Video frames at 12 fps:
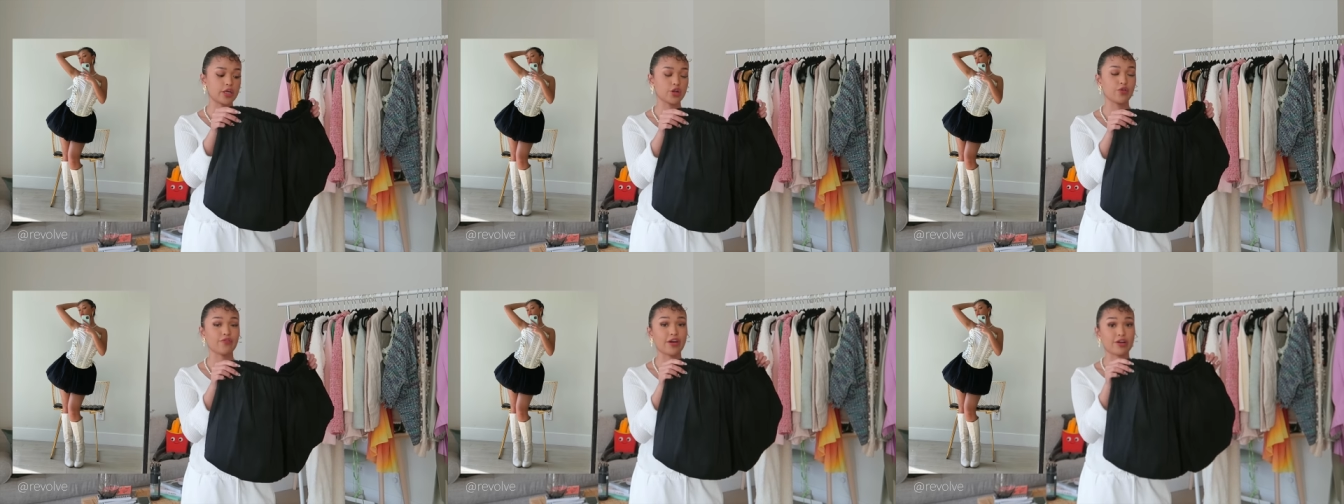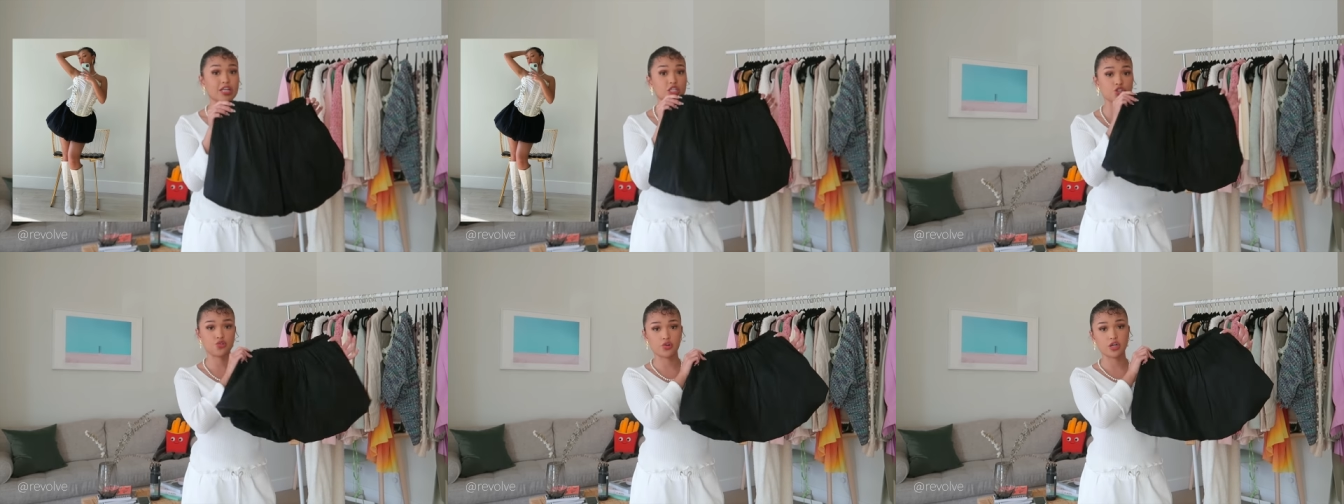you know, very
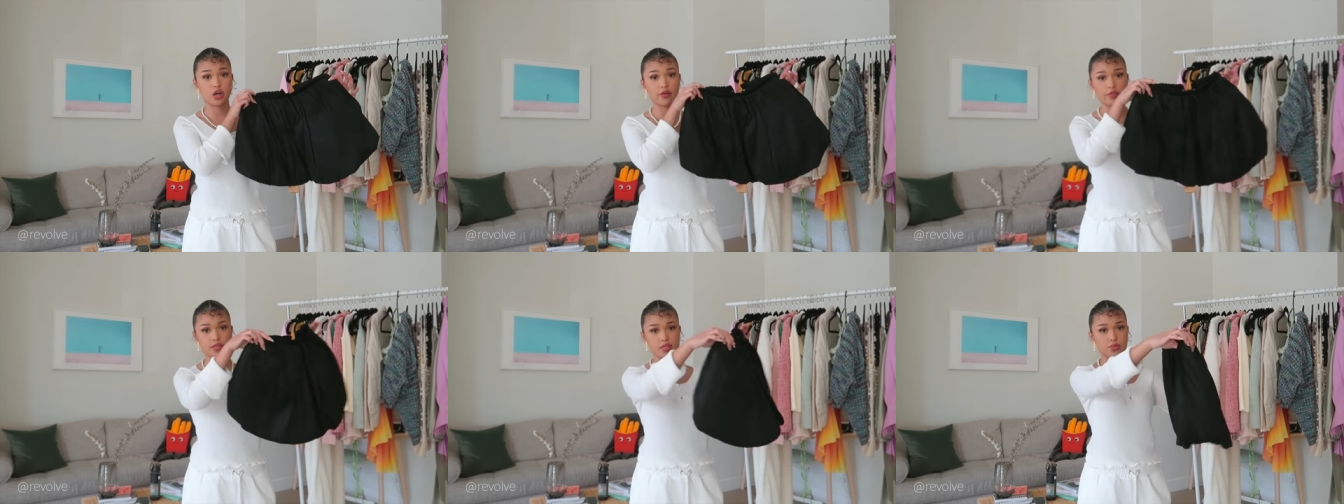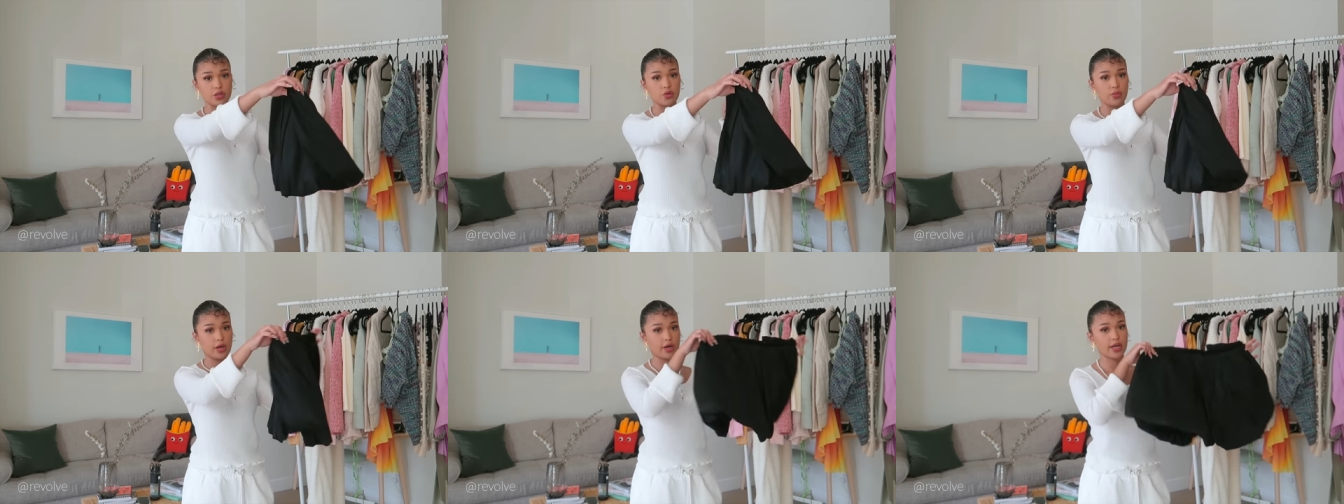short obviously when
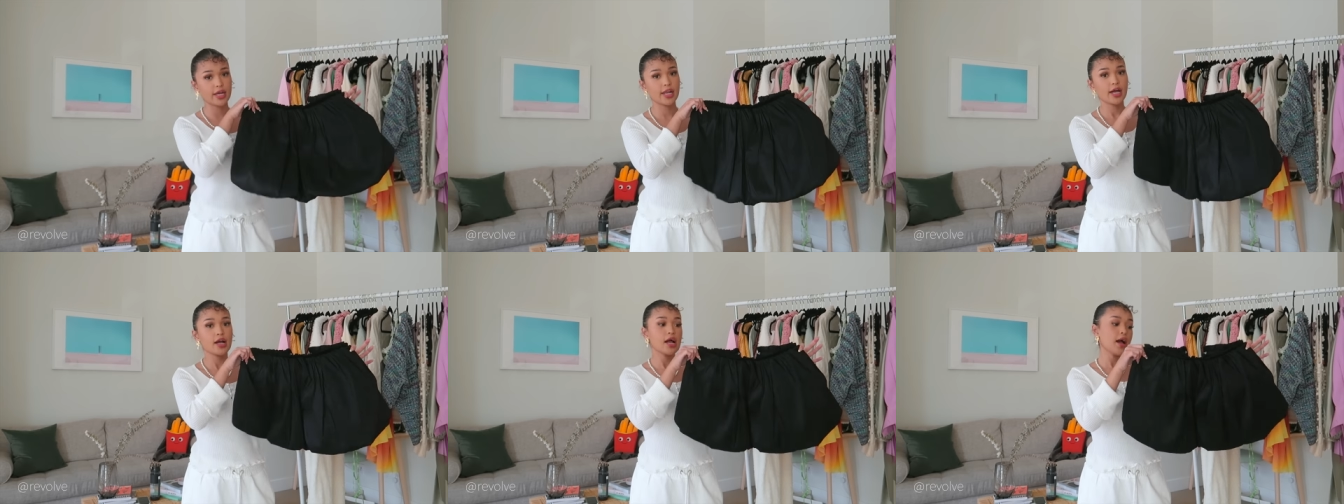you wear it,